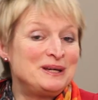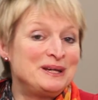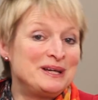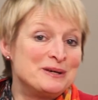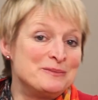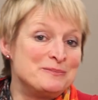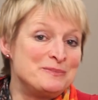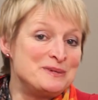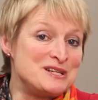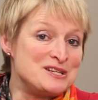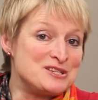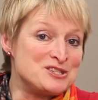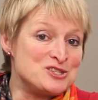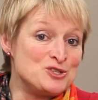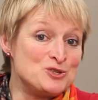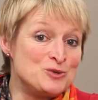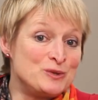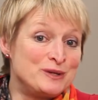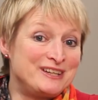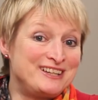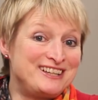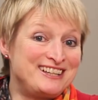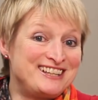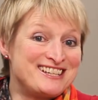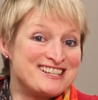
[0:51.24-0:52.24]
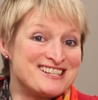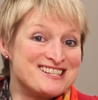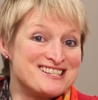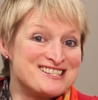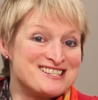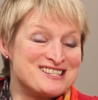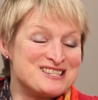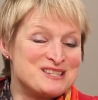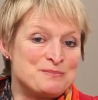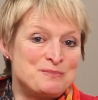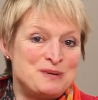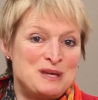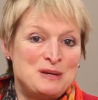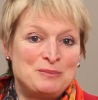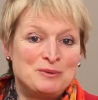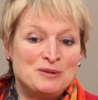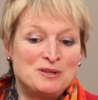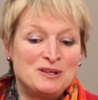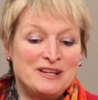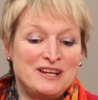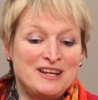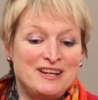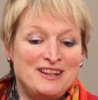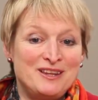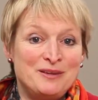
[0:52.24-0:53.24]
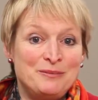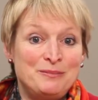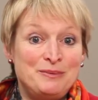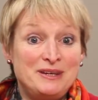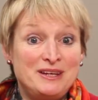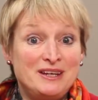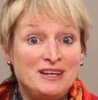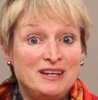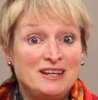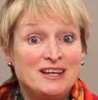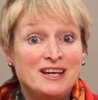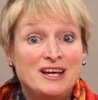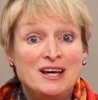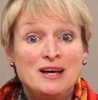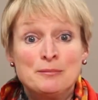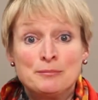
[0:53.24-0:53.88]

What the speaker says: companies do it is the people in the big